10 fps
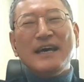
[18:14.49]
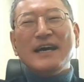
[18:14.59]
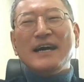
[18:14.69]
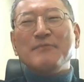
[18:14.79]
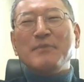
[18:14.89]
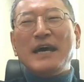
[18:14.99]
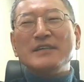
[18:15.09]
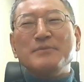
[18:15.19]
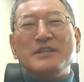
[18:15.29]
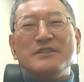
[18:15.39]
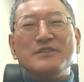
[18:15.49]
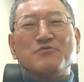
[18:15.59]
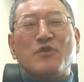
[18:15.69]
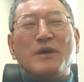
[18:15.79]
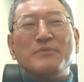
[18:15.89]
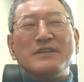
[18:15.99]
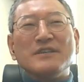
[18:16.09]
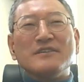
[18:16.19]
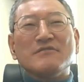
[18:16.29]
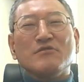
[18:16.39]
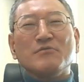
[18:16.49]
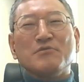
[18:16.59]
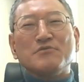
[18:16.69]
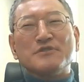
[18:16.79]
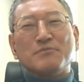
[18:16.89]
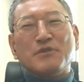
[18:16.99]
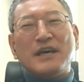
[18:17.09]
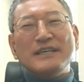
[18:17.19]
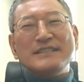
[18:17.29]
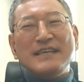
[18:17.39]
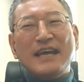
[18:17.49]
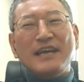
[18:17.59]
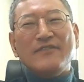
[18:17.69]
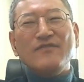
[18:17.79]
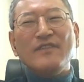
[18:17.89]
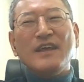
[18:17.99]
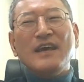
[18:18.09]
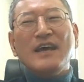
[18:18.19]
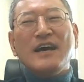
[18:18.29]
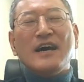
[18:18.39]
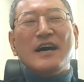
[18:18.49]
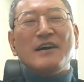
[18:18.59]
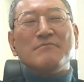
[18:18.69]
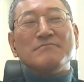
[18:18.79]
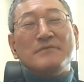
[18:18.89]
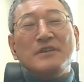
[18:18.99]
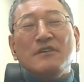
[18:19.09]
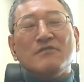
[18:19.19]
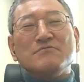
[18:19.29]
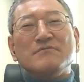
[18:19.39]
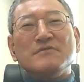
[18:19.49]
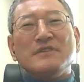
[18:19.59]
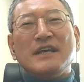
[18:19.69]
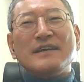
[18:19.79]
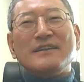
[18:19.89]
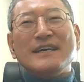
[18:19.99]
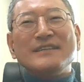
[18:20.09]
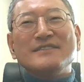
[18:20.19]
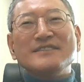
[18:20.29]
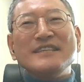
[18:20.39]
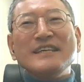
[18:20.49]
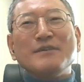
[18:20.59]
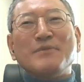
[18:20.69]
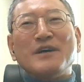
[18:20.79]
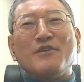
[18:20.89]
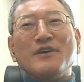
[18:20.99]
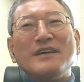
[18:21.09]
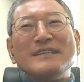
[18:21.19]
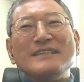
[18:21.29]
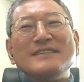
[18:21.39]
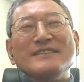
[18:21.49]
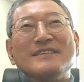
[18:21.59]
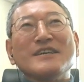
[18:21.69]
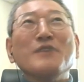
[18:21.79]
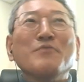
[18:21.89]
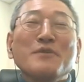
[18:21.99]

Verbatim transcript: has been disrupting the global supply chain. You know, like just think about just a couple